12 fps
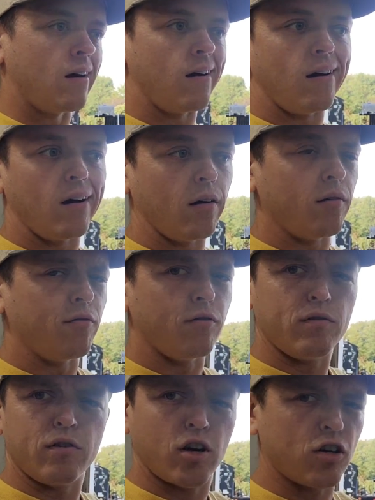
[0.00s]
uh,
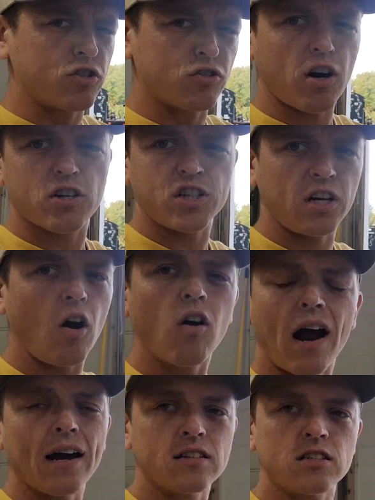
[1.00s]
construction,
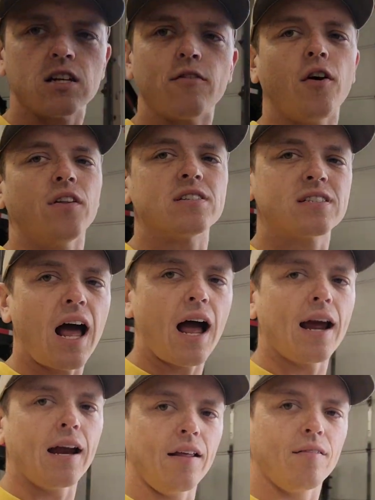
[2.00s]
all kinds of stuff on the
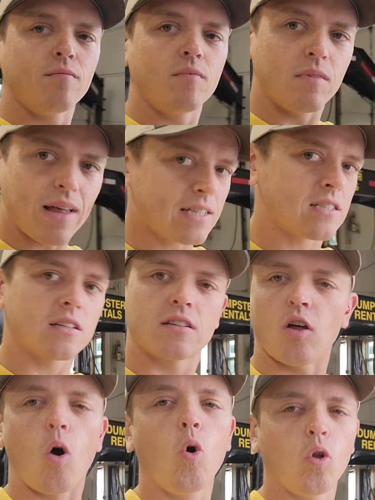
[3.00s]
side, and that's
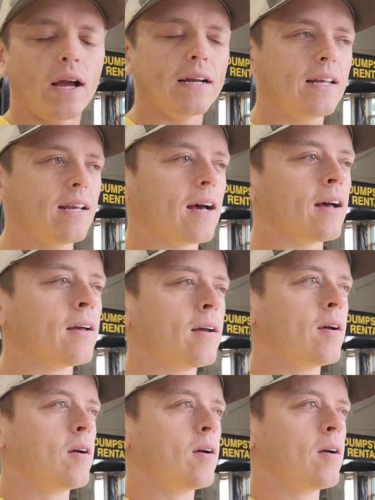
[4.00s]
the whole idea.